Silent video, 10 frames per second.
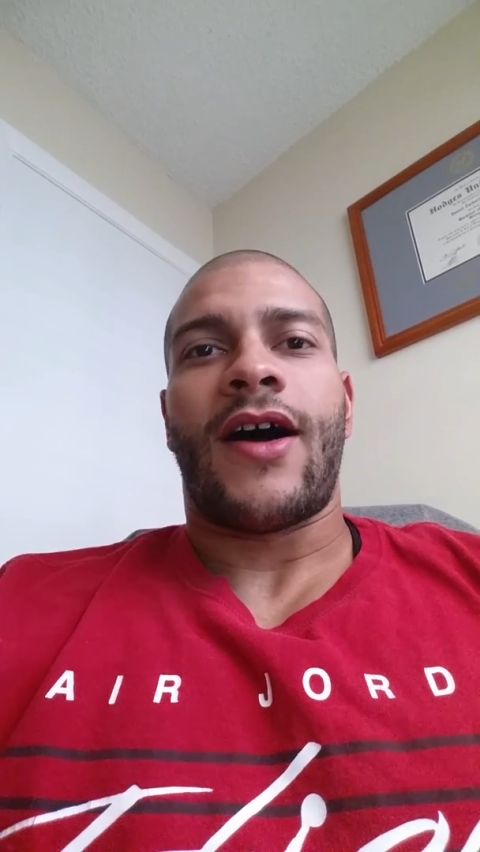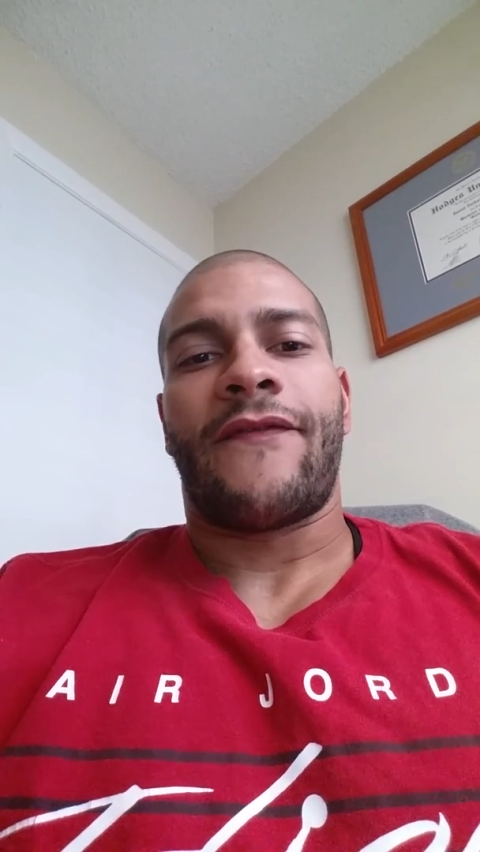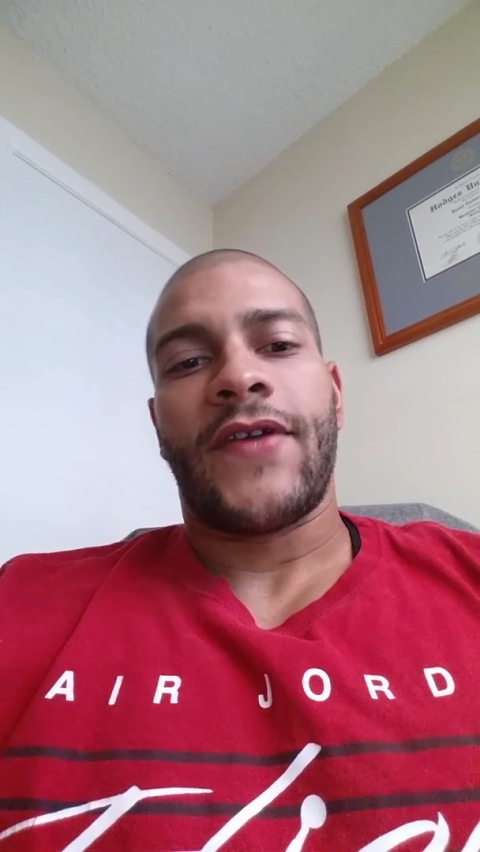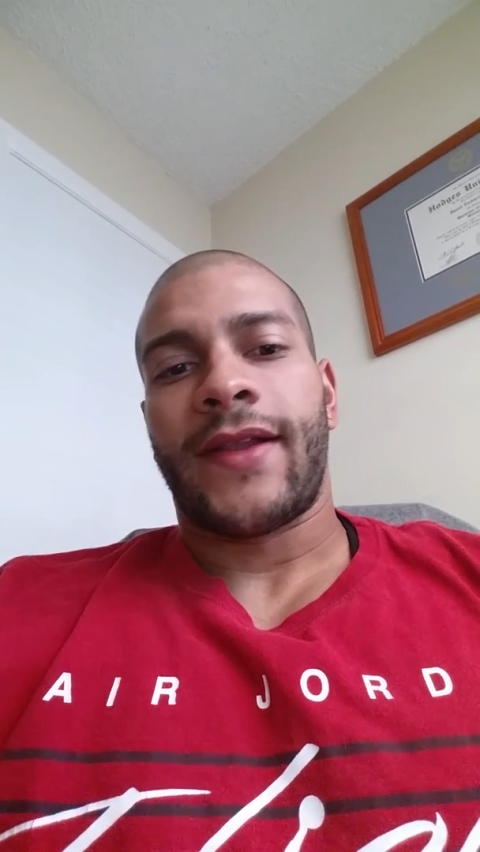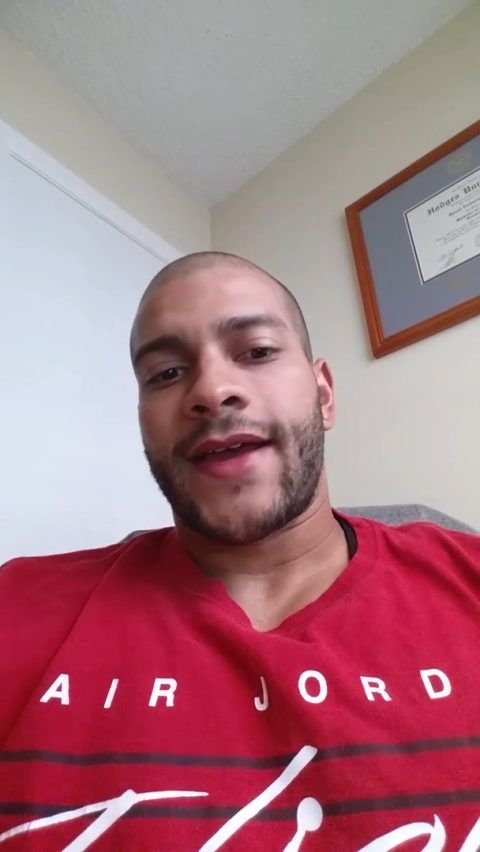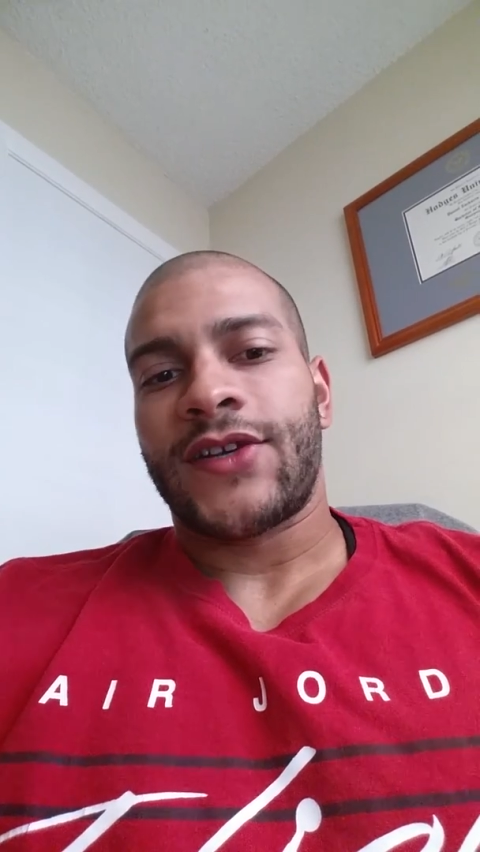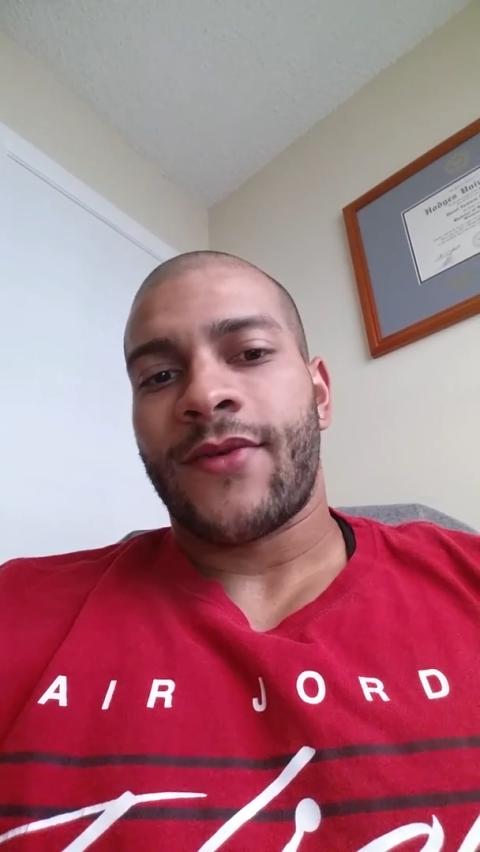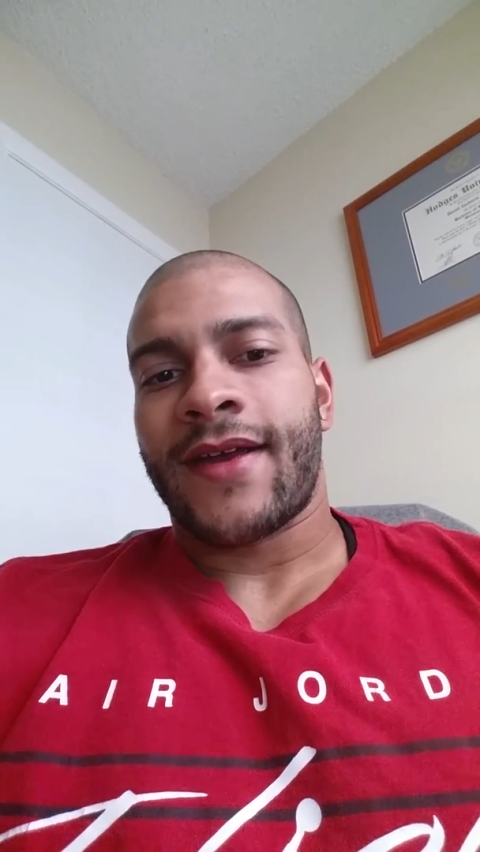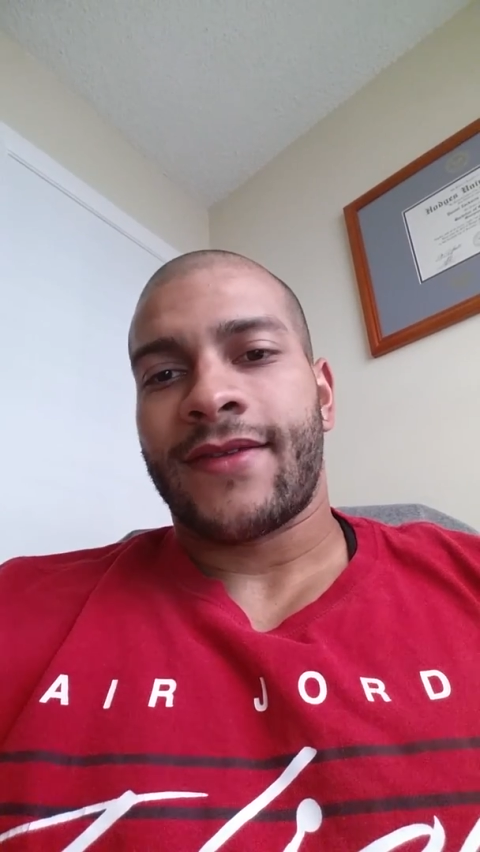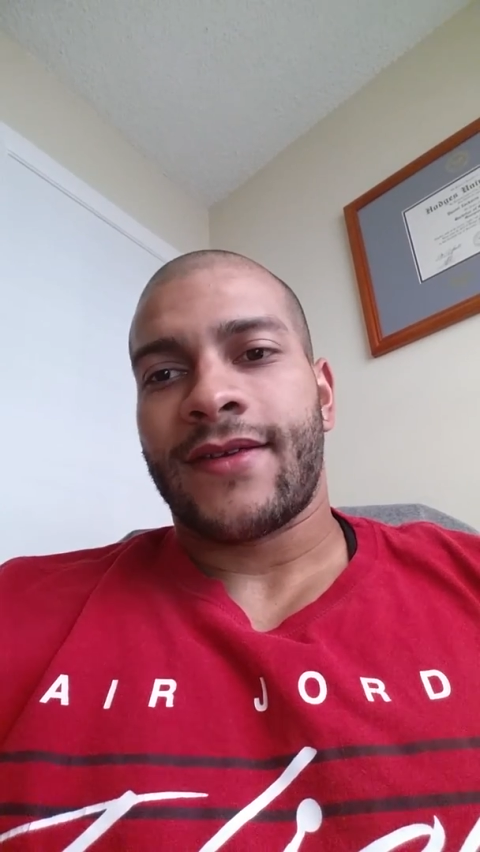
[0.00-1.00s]
I feel like
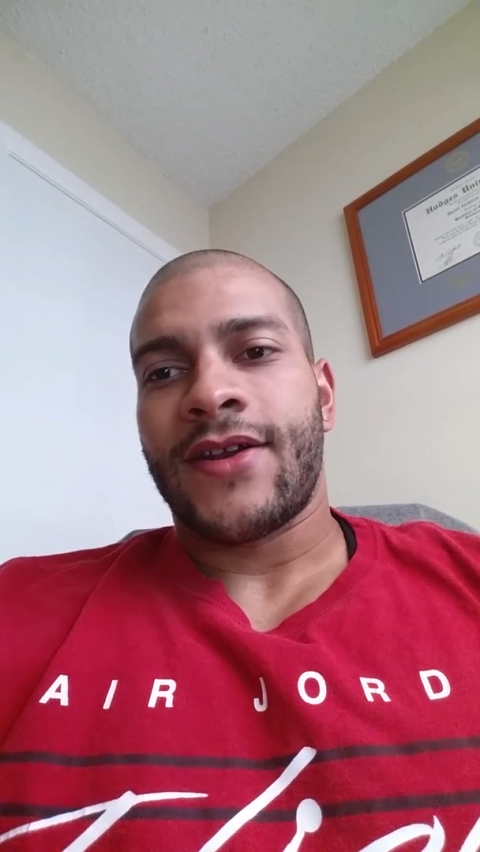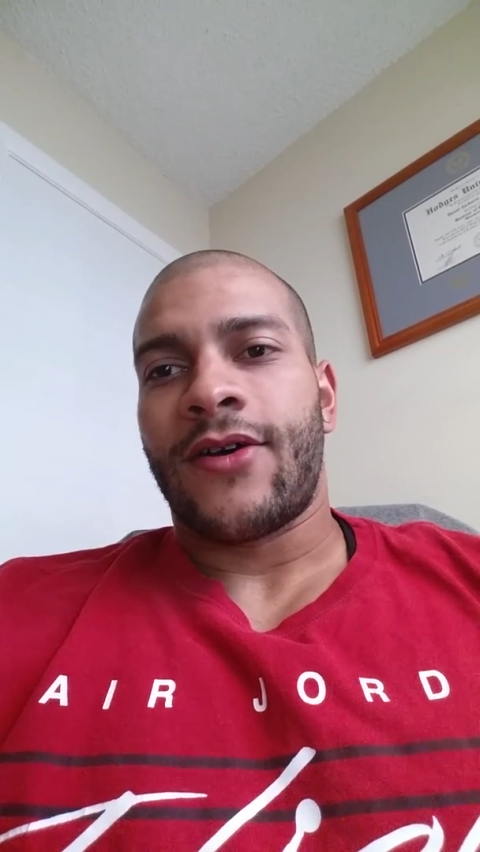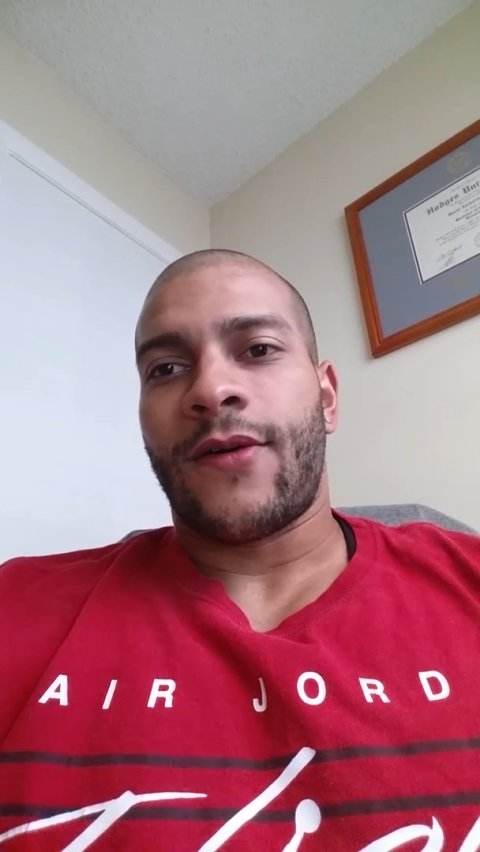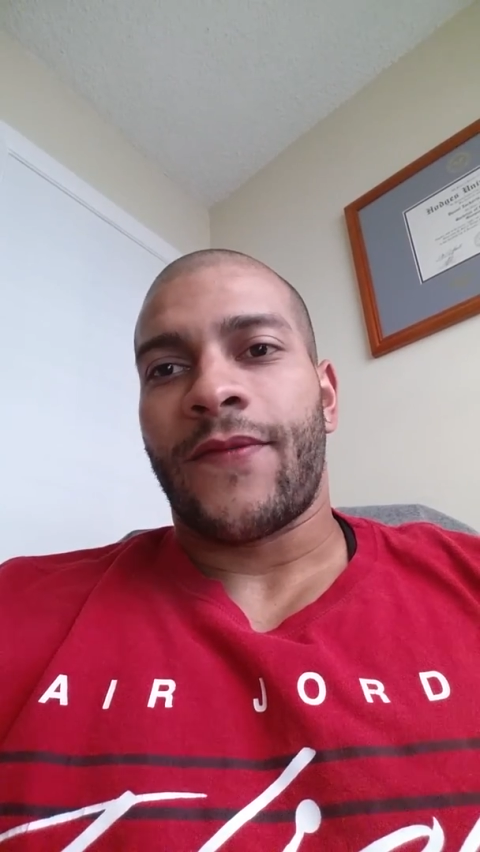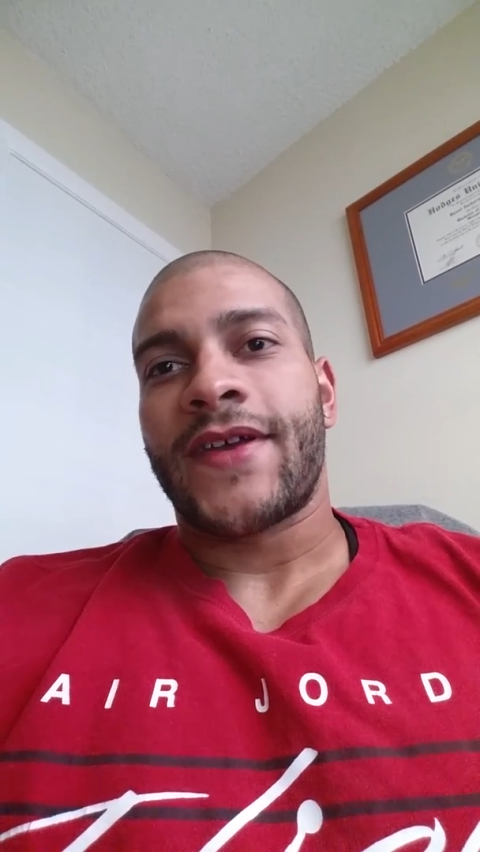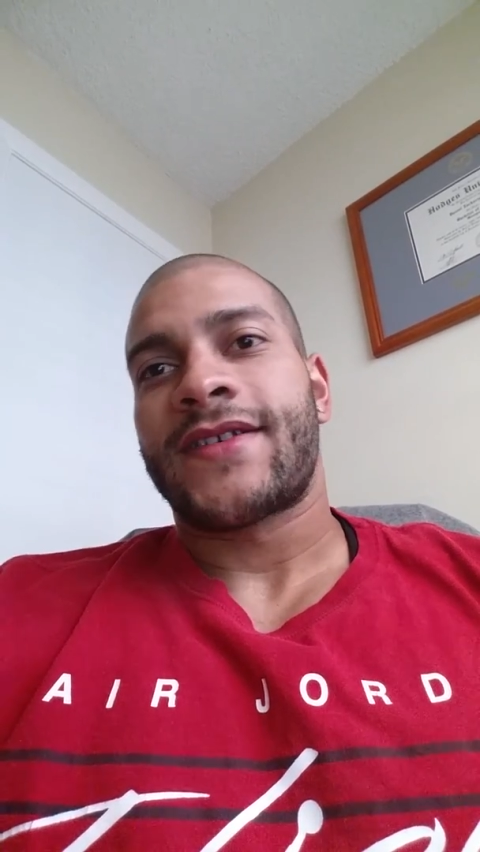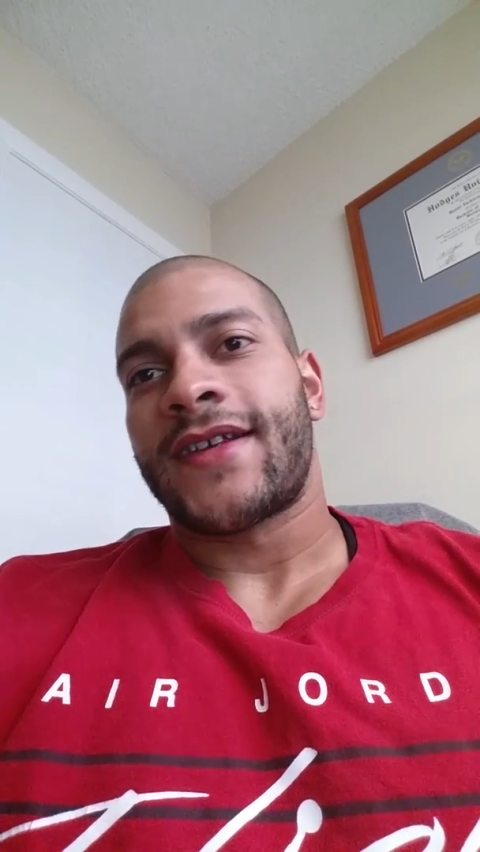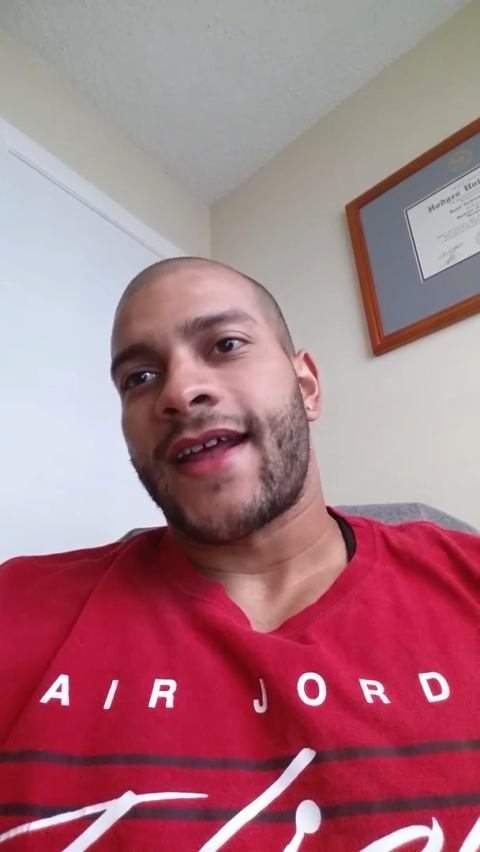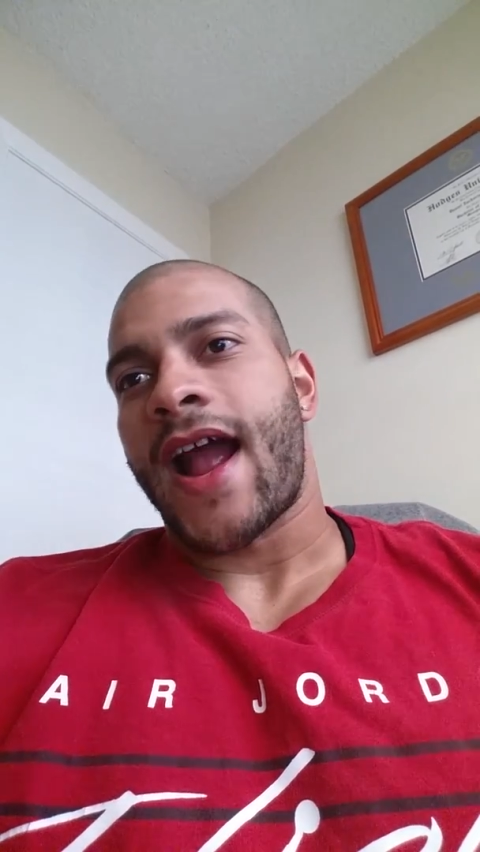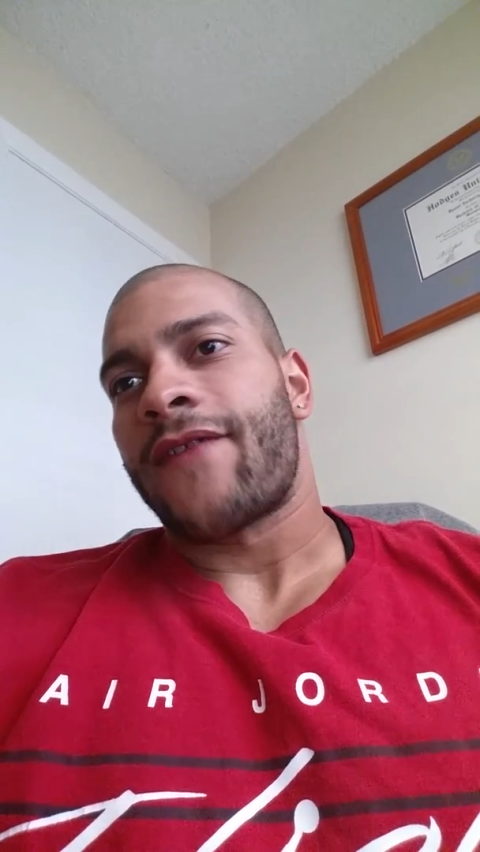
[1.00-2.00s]
doing, this
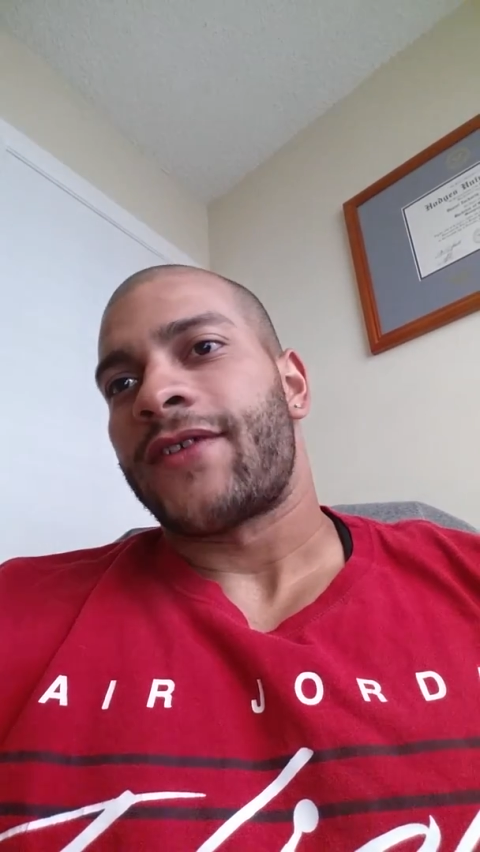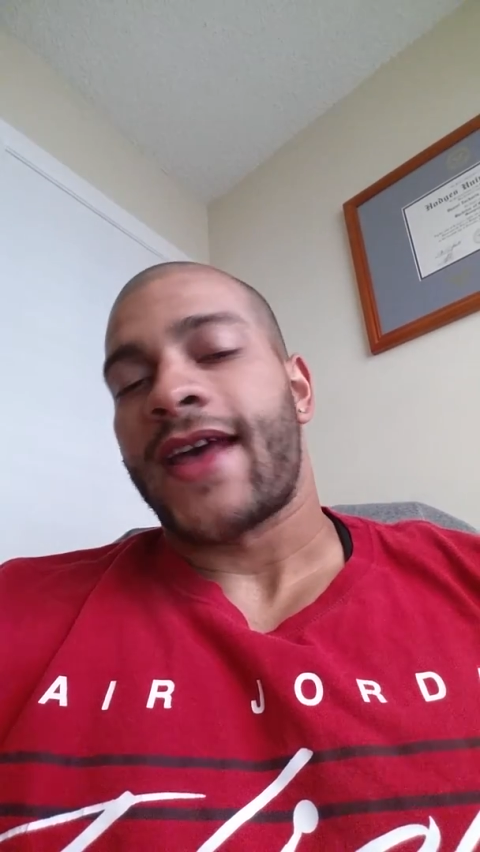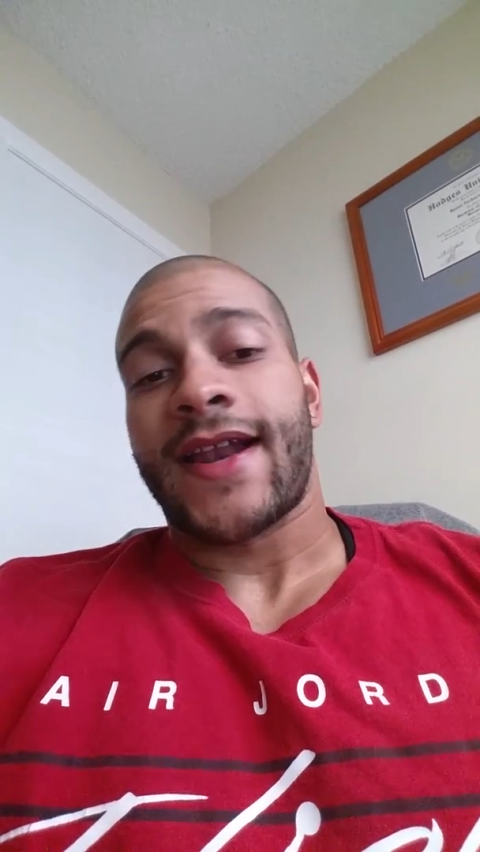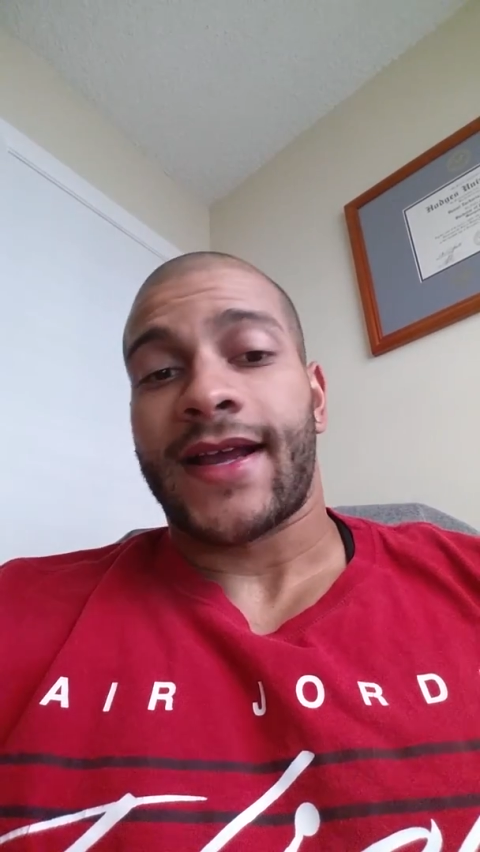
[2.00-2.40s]
today after that.